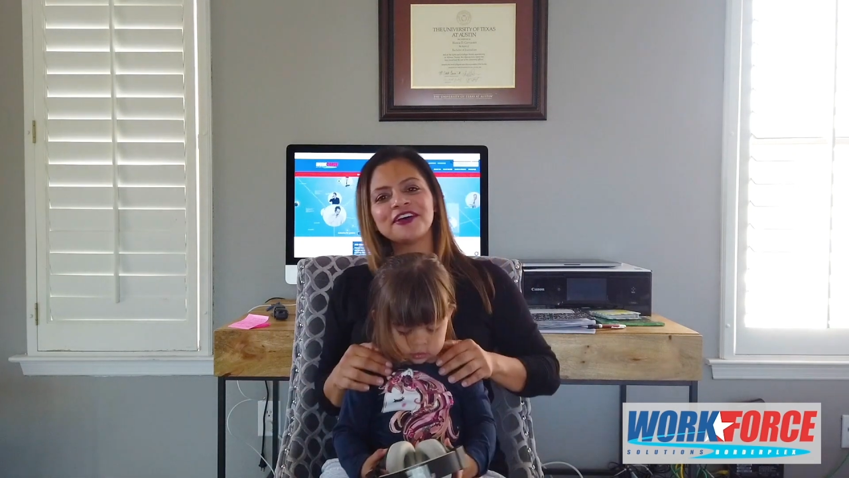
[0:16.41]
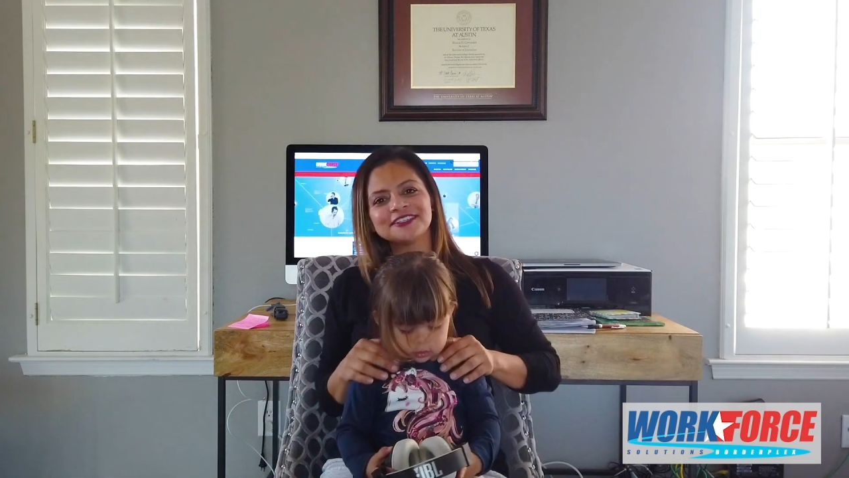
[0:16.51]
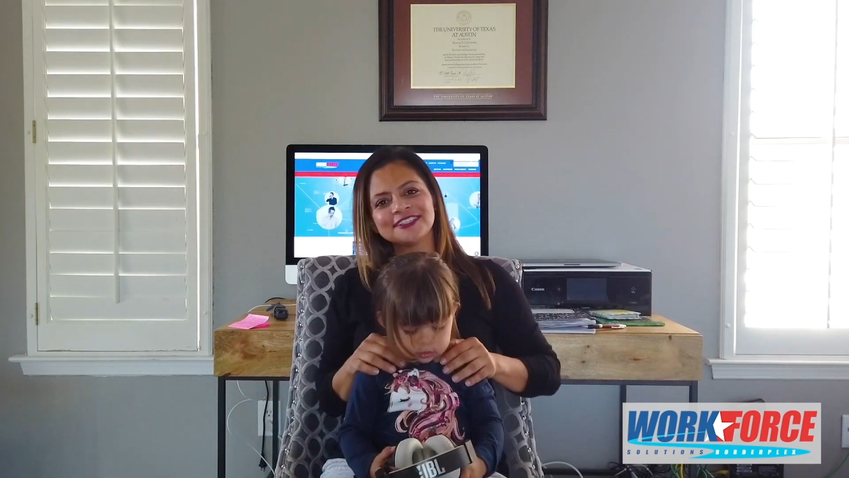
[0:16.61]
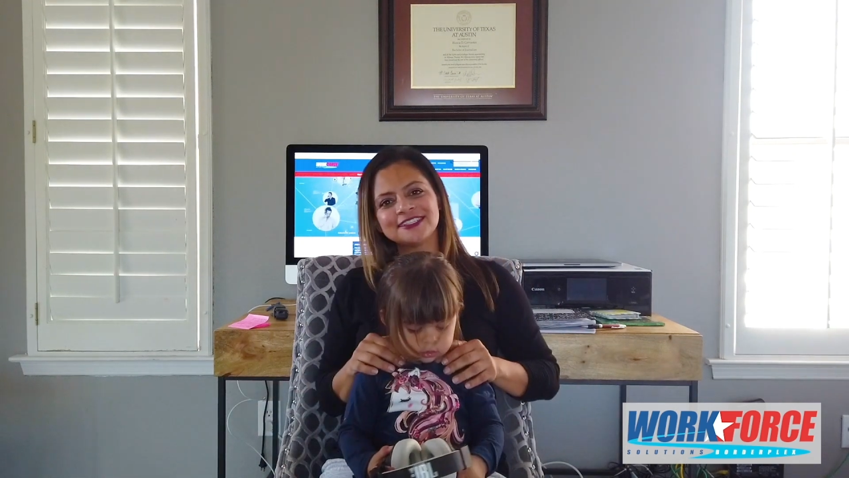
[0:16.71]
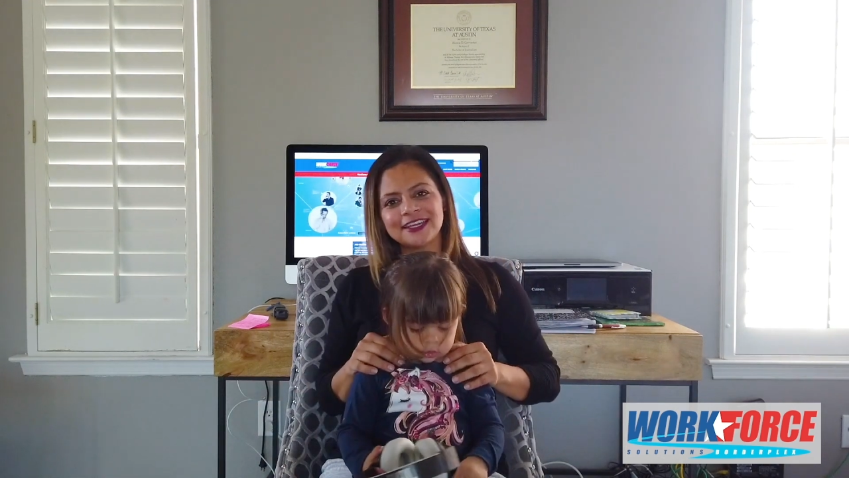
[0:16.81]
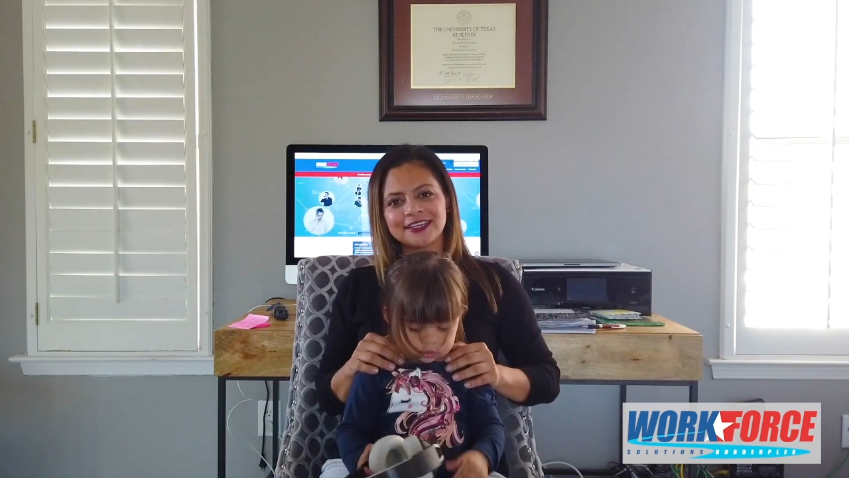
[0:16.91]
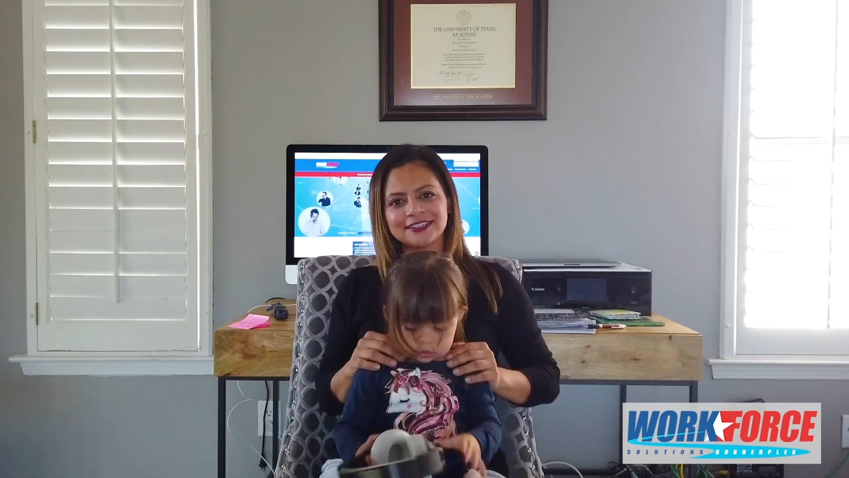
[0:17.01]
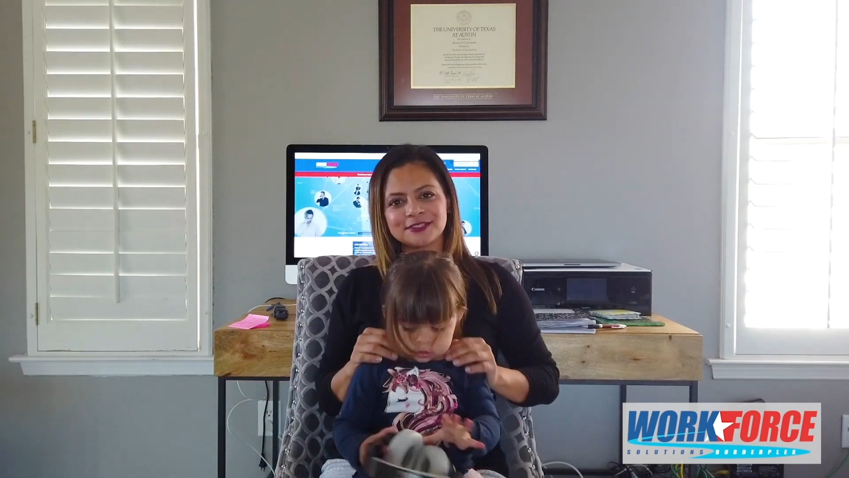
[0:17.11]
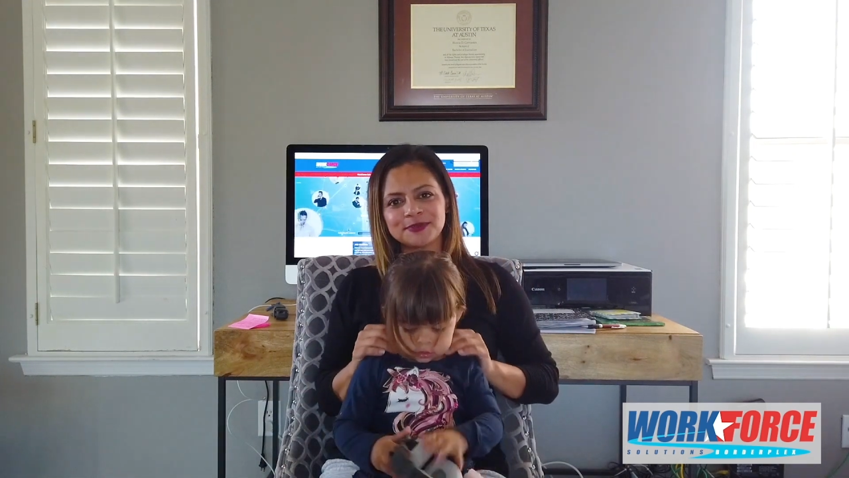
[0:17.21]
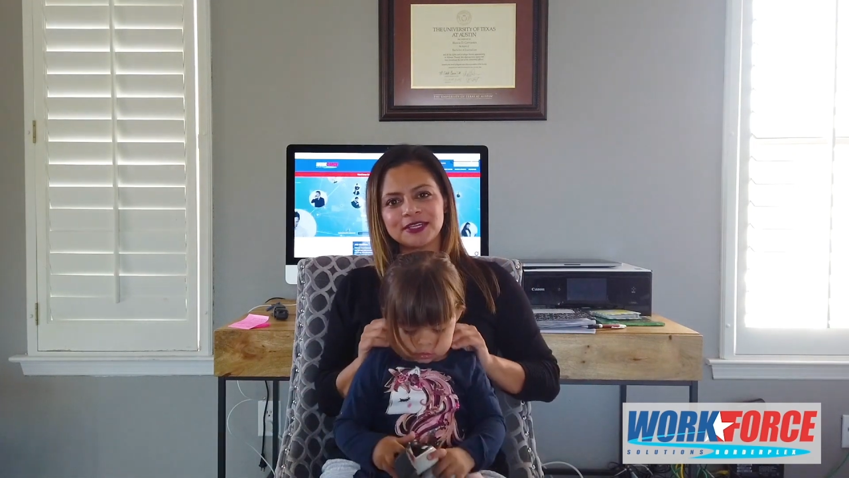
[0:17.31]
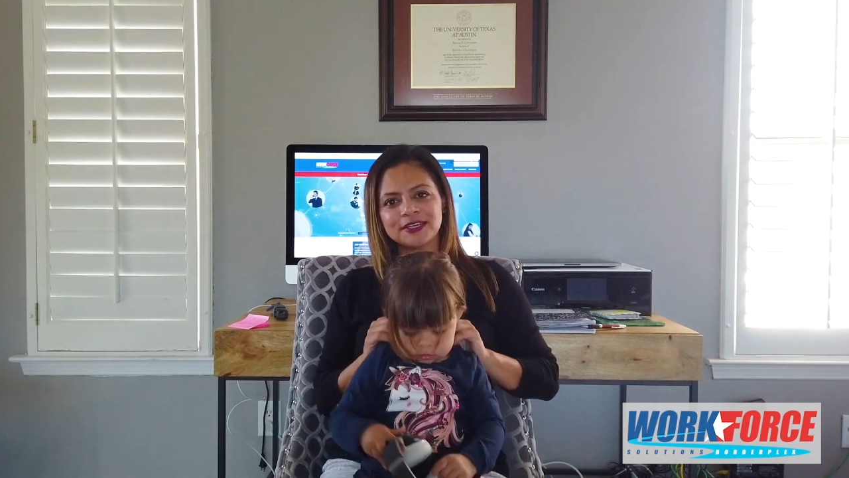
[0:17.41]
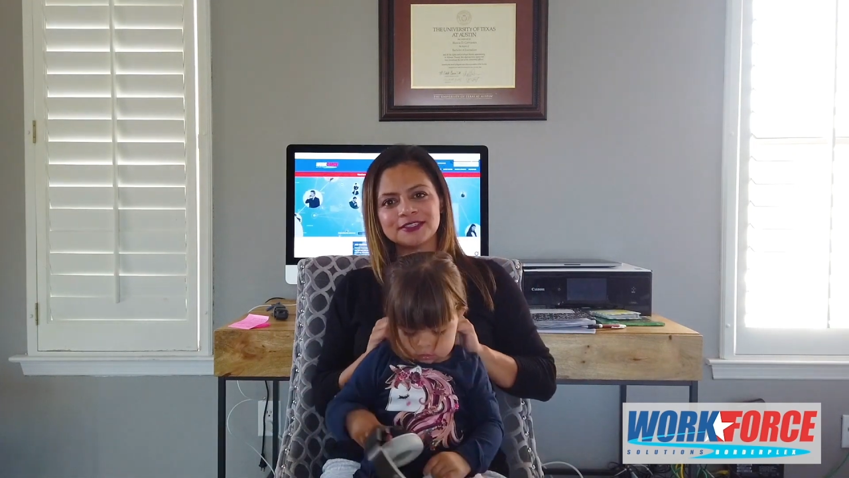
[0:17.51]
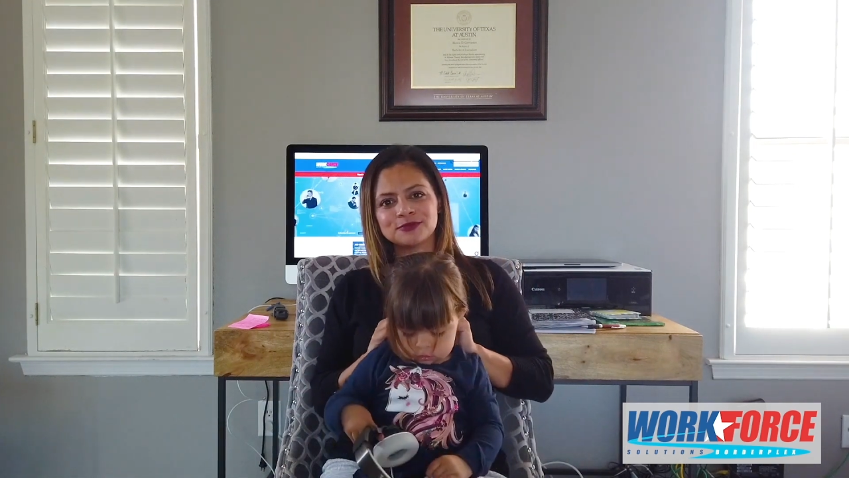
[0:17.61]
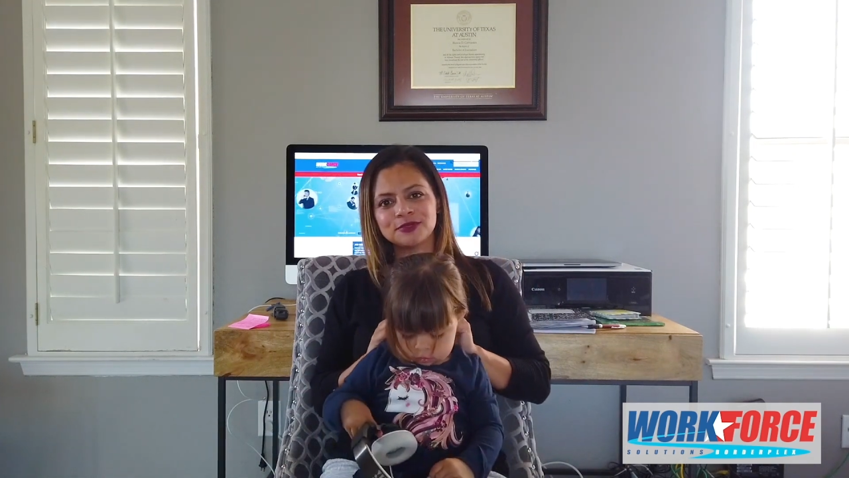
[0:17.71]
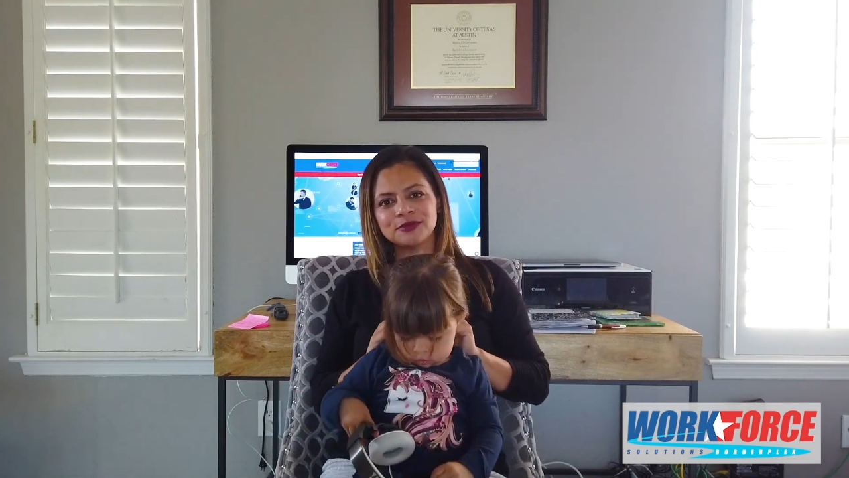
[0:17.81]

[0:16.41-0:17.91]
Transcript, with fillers: on today is because